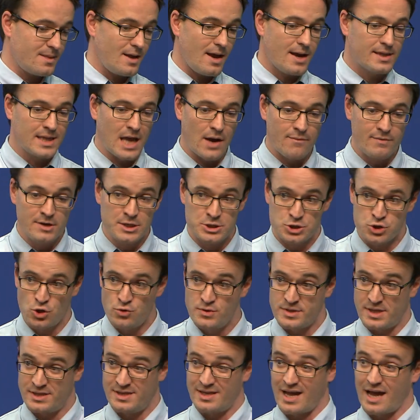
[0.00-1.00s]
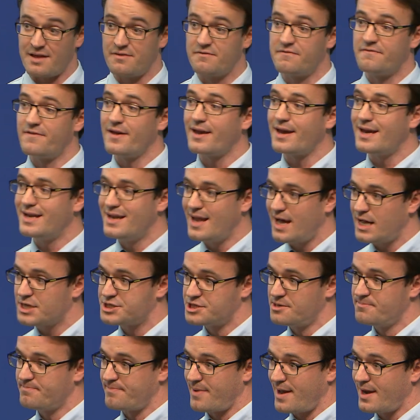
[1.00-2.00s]
And I will show you that it had very
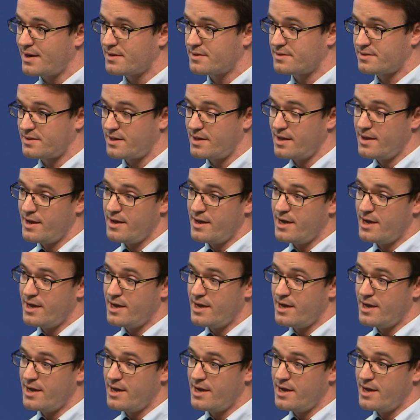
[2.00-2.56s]
large impacts.